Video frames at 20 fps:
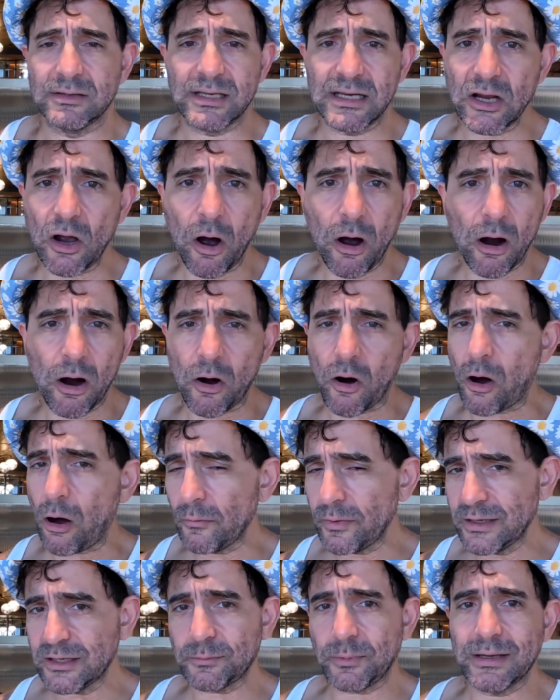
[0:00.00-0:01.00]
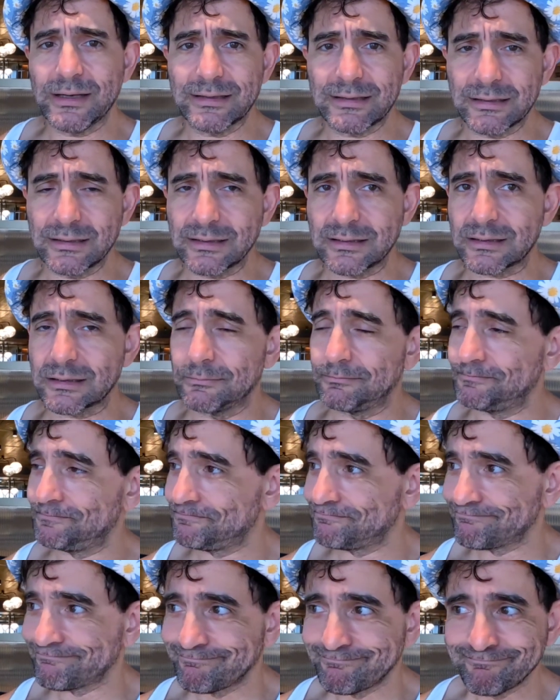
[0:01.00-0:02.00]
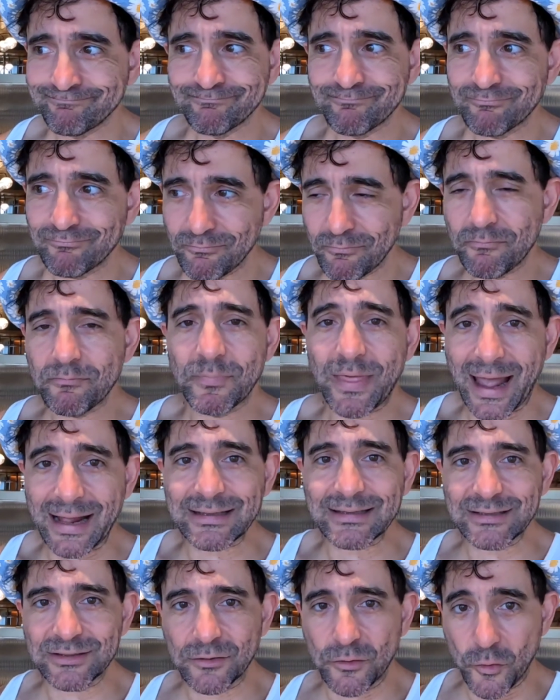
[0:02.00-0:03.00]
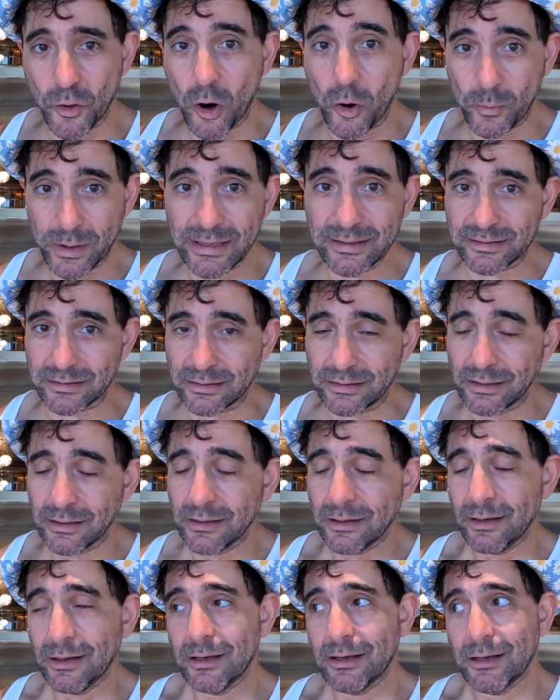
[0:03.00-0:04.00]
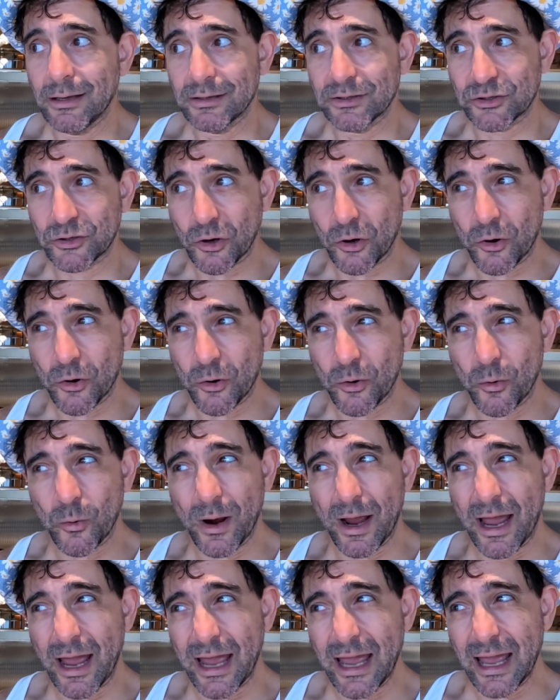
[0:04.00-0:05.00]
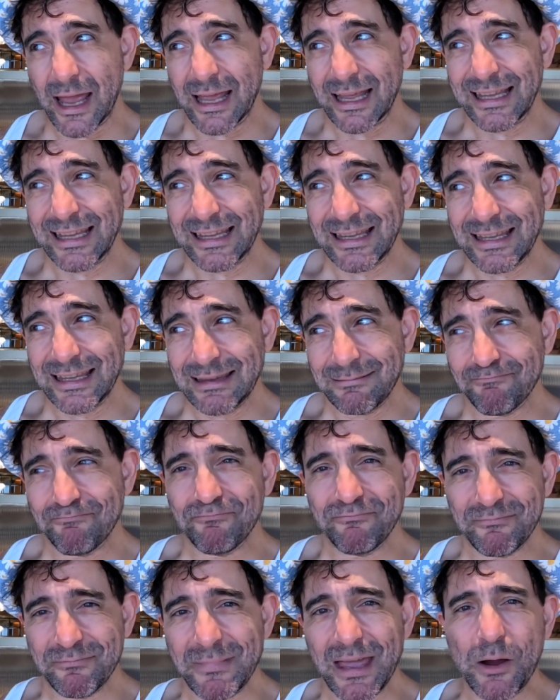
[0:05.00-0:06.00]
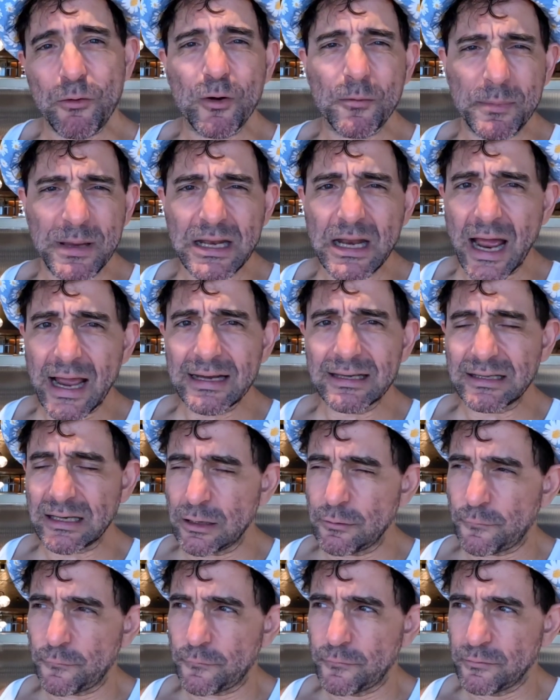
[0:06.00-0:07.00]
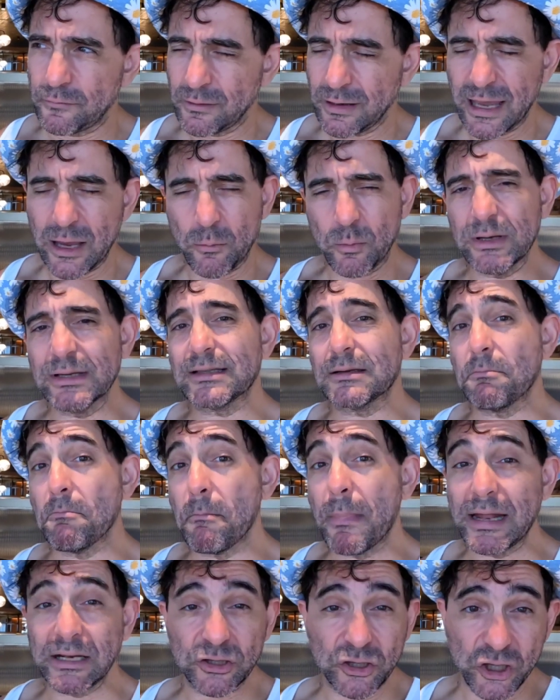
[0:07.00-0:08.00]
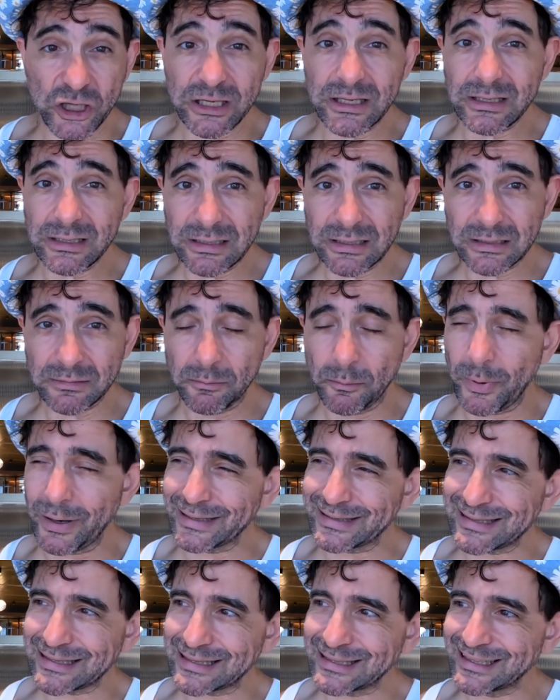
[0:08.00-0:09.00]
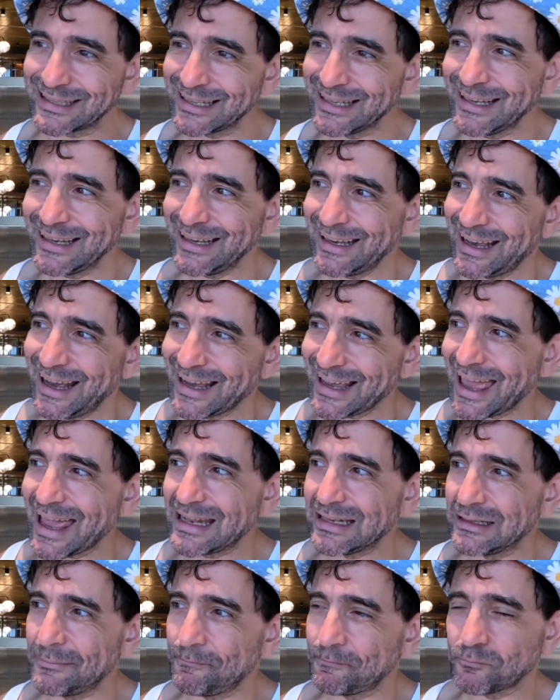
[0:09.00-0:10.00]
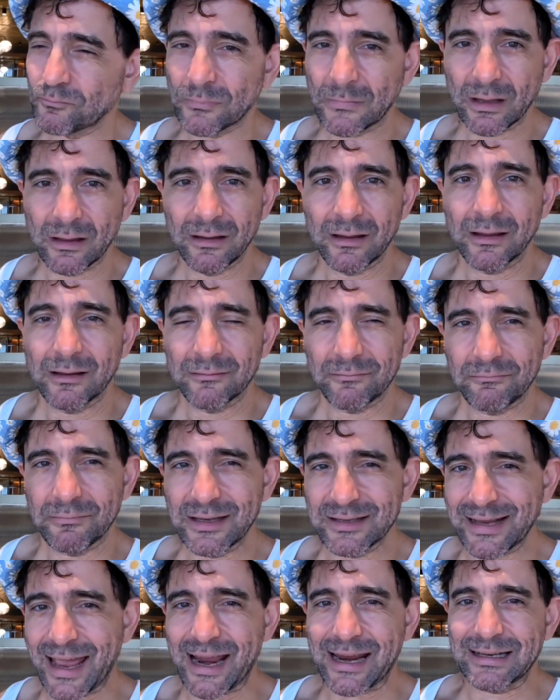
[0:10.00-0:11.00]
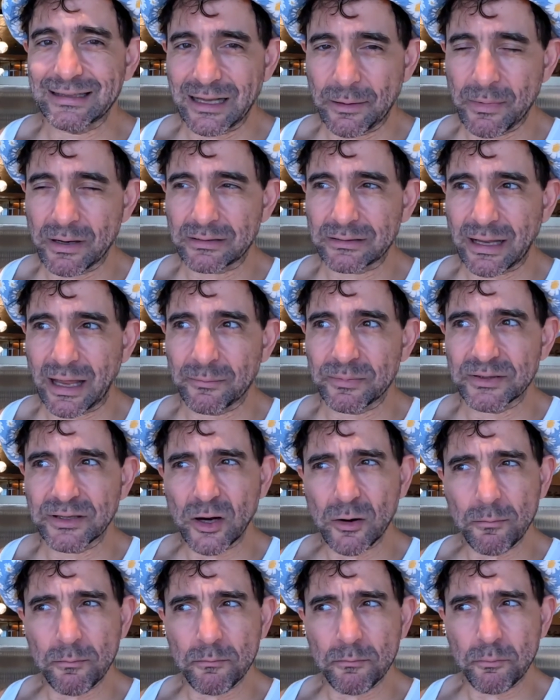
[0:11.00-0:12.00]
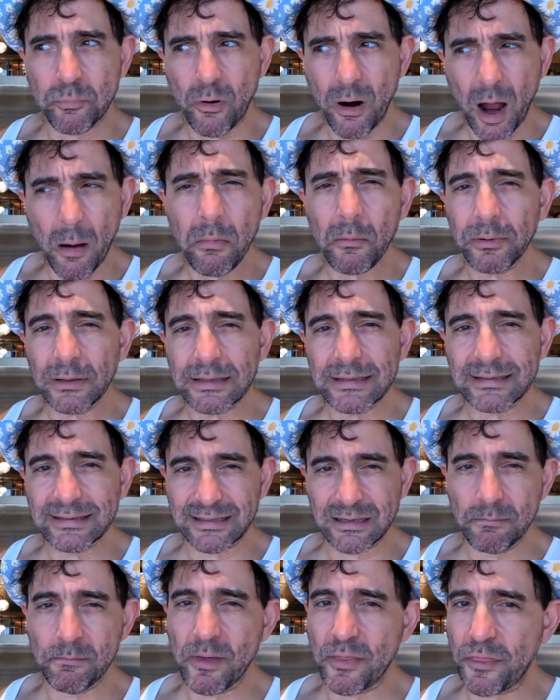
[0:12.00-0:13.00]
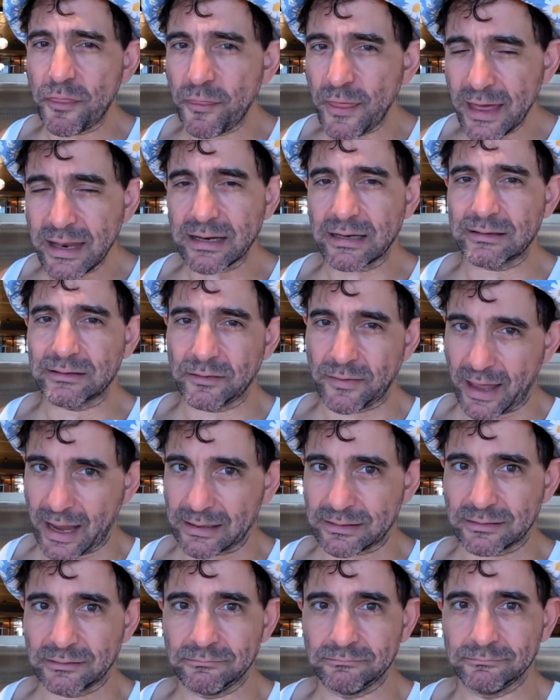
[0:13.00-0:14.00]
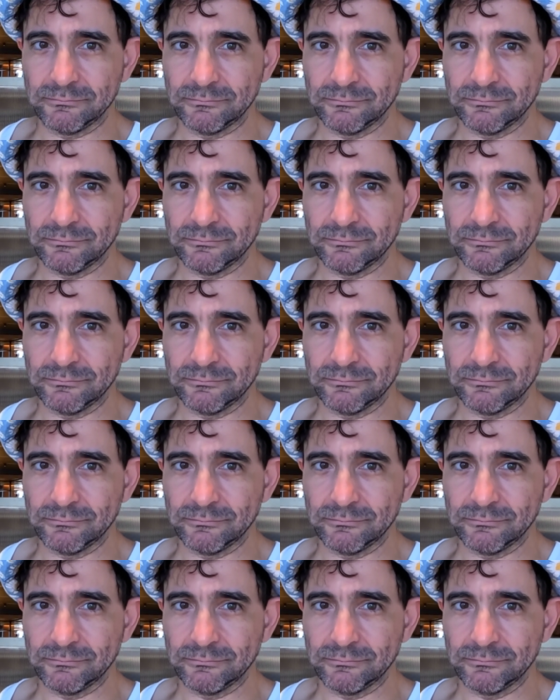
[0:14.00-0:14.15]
DR, all these places, that's the reason. So it would be nice if it was mentioned, but again, these academic types, they're probably sympathetic to that,